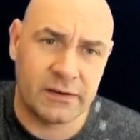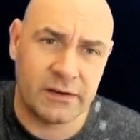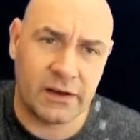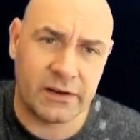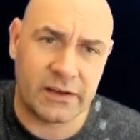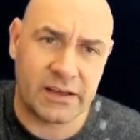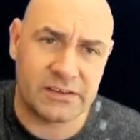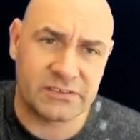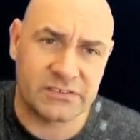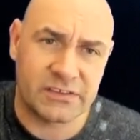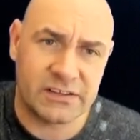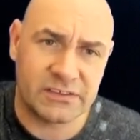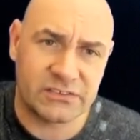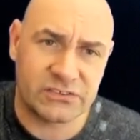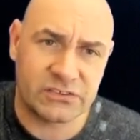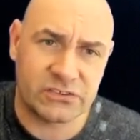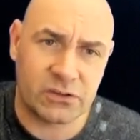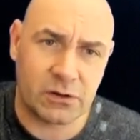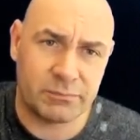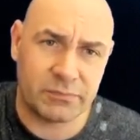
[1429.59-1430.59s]
Okay, so let's
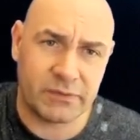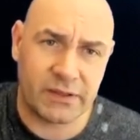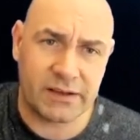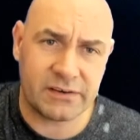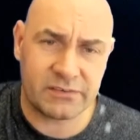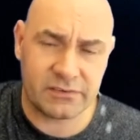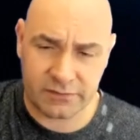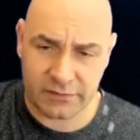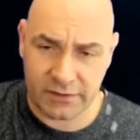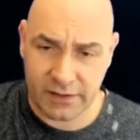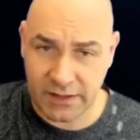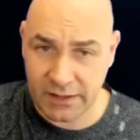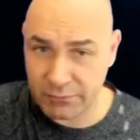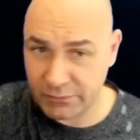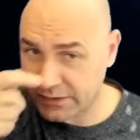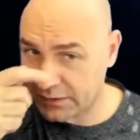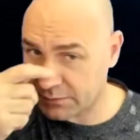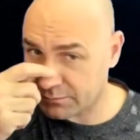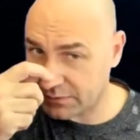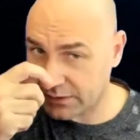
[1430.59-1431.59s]
stop that, and we're
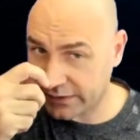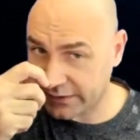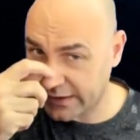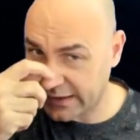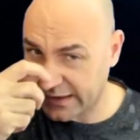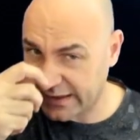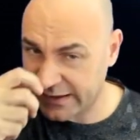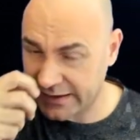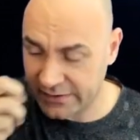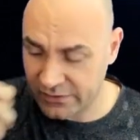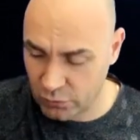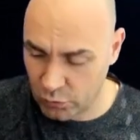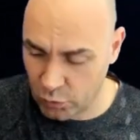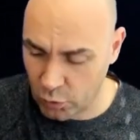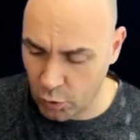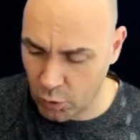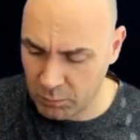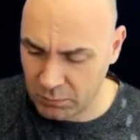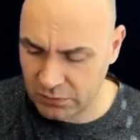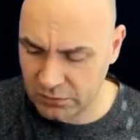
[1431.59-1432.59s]
going to plug a
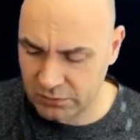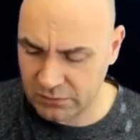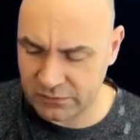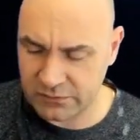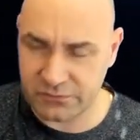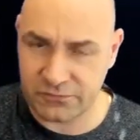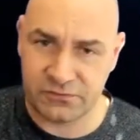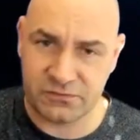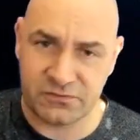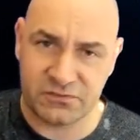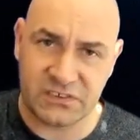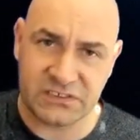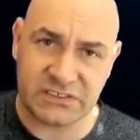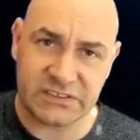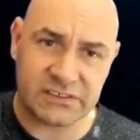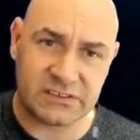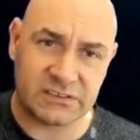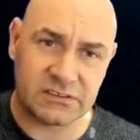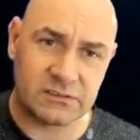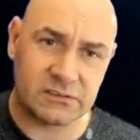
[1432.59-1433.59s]
normal
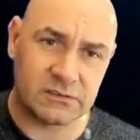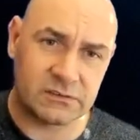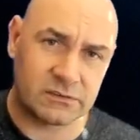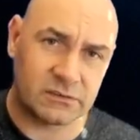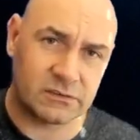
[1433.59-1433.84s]
physical